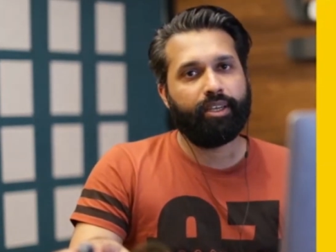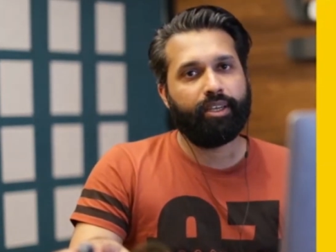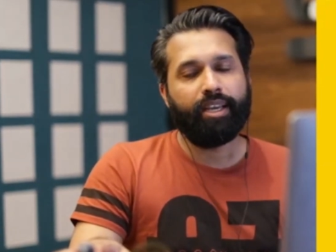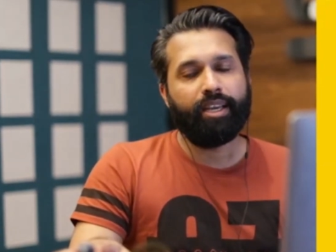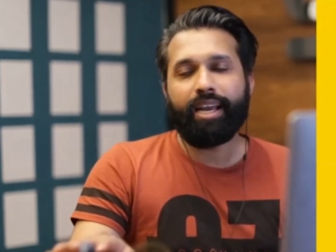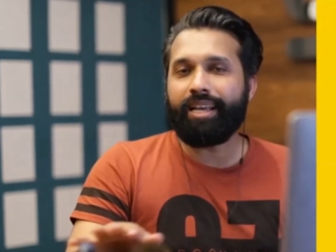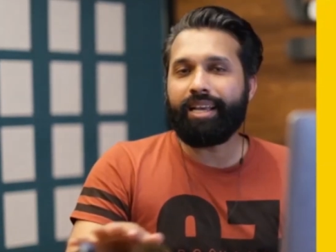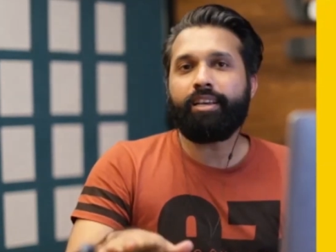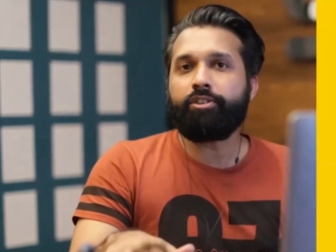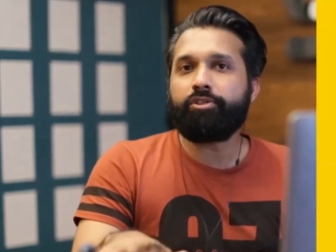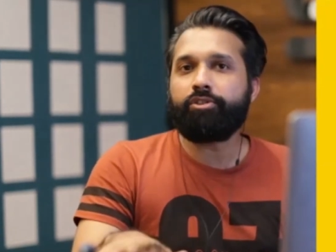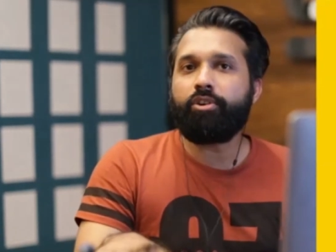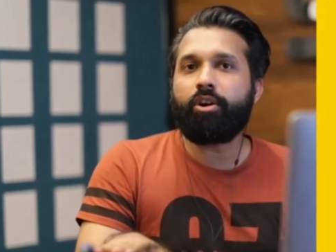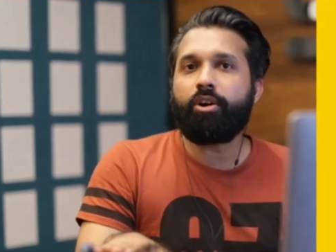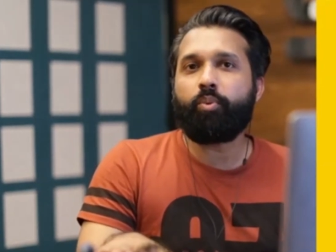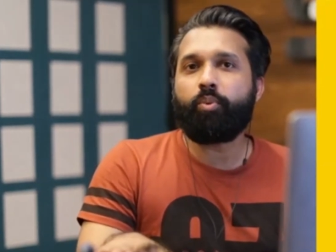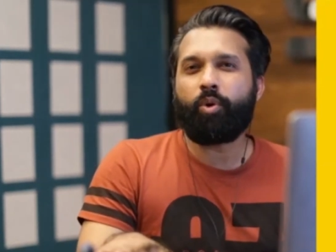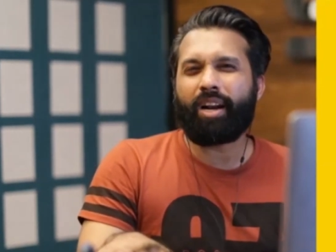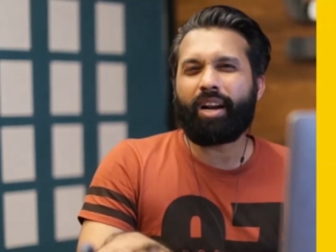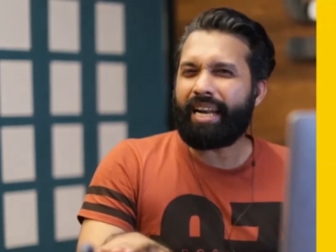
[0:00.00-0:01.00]
And that's not
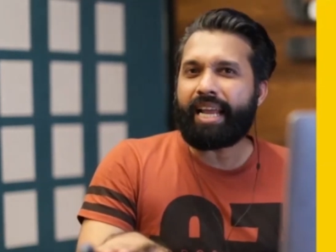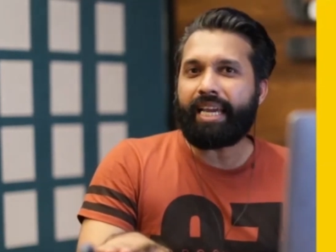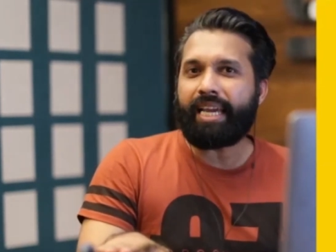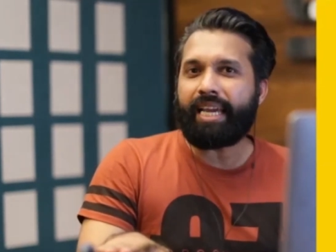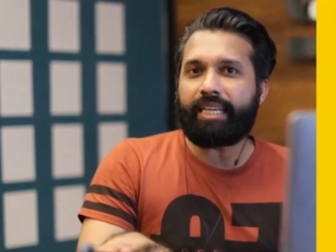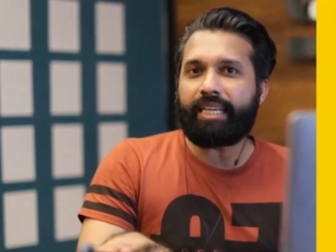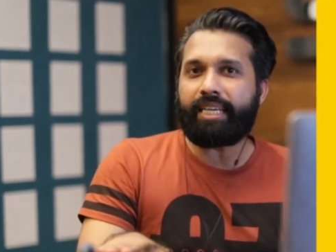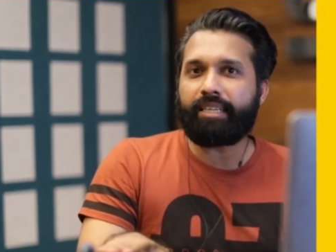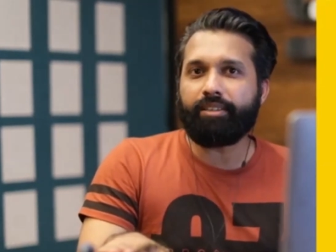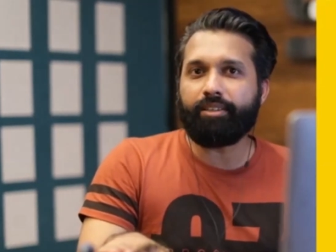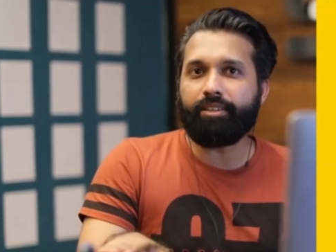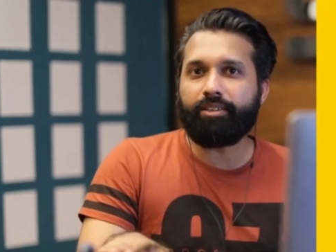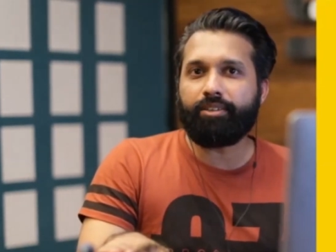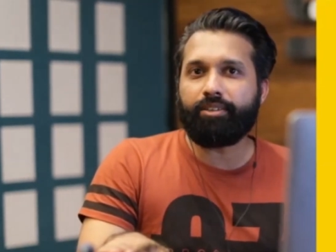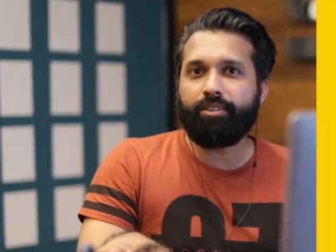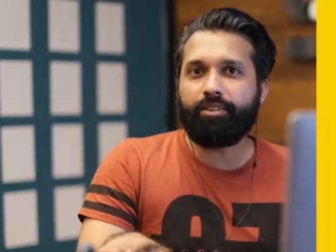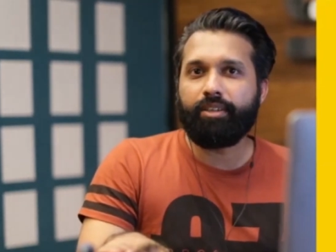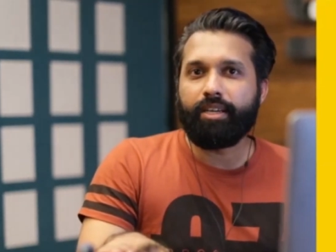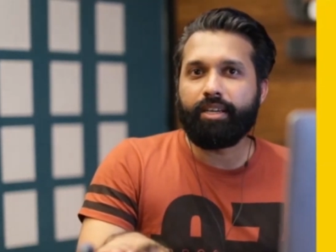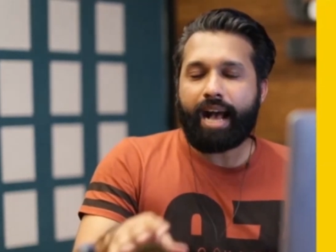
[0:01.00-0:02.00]
what I like, you know.
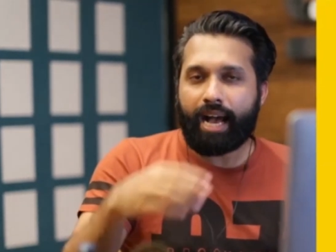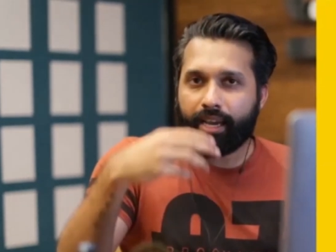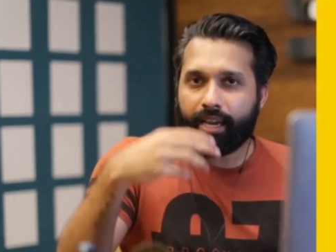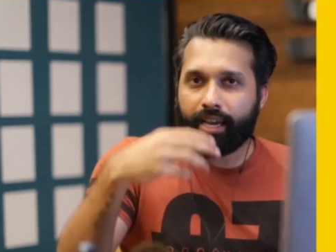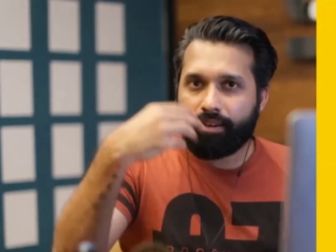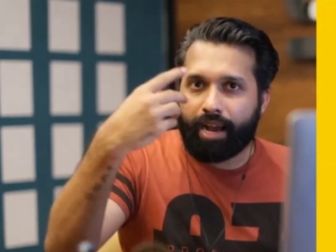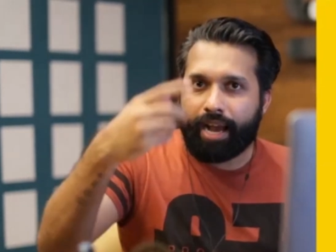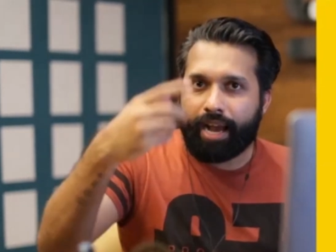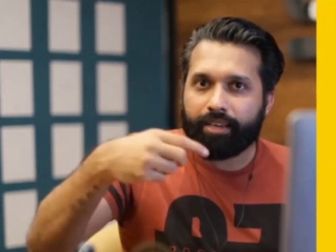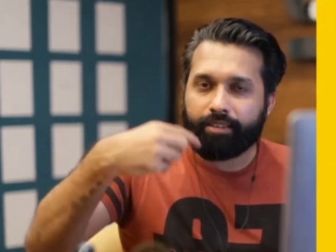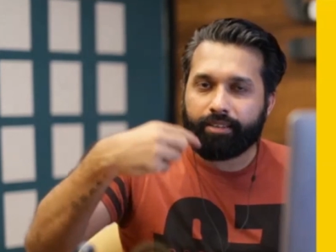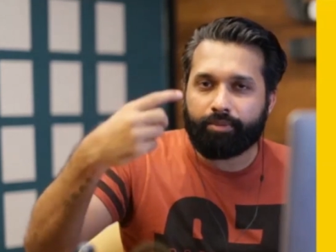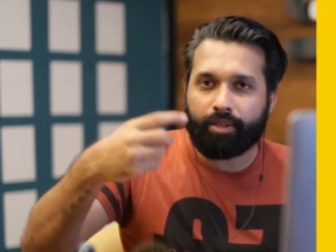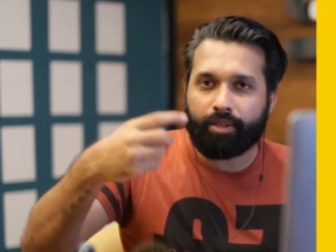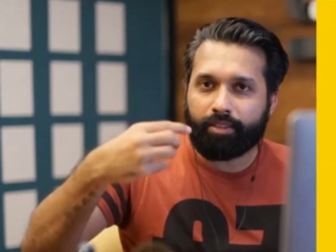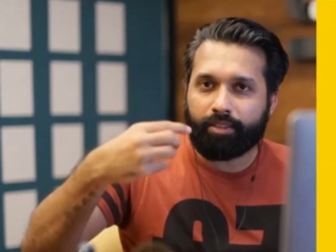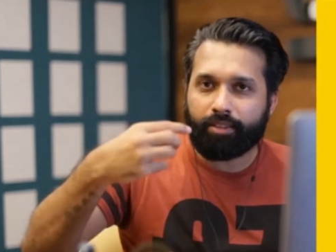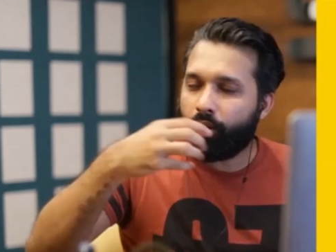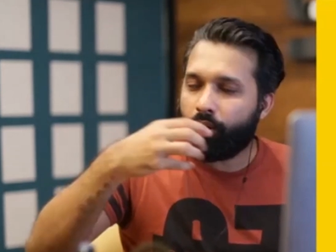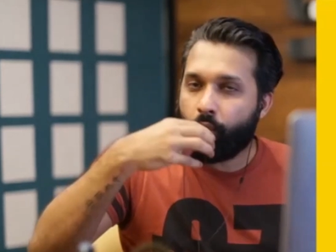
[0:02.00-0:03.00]

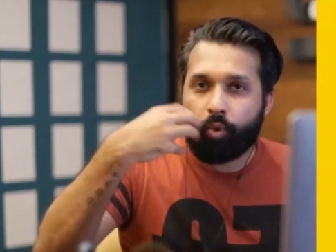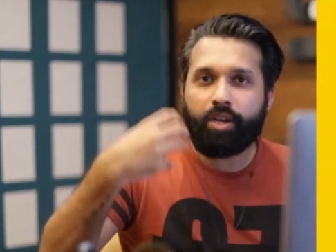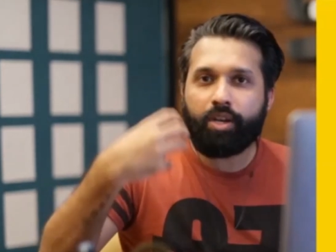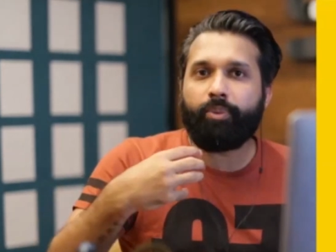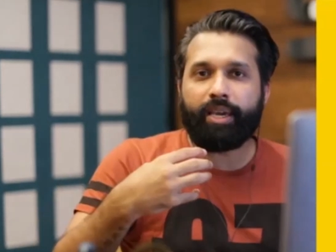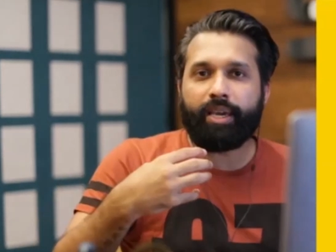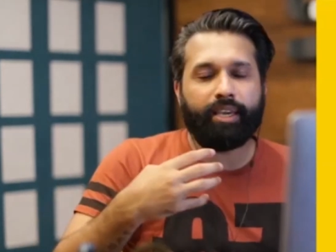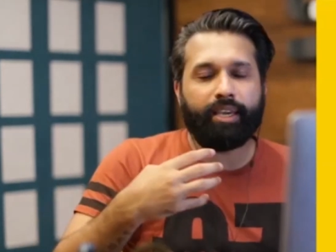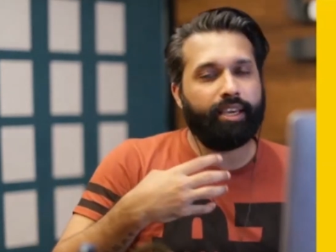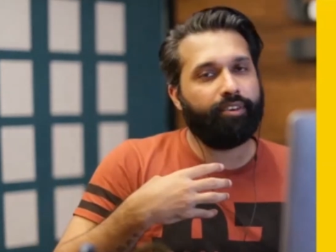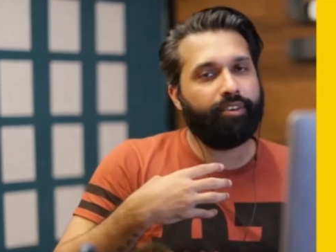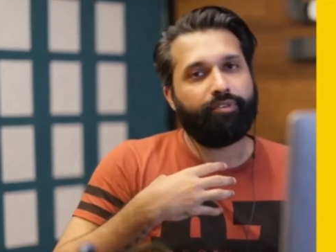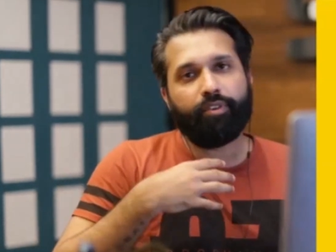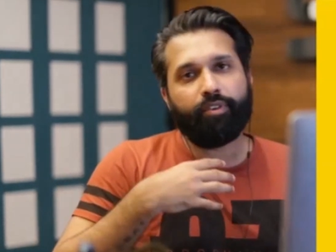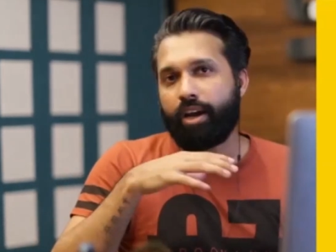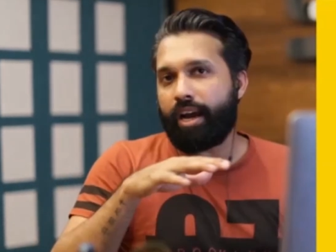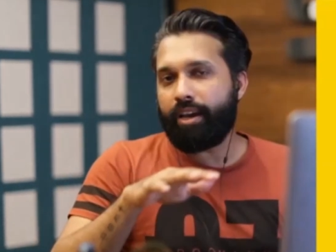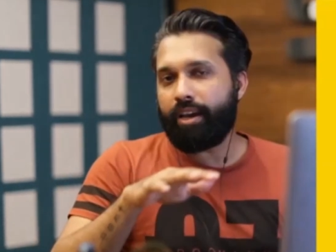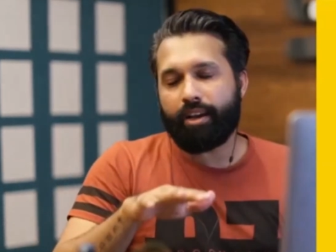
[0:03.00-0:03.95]
The only way,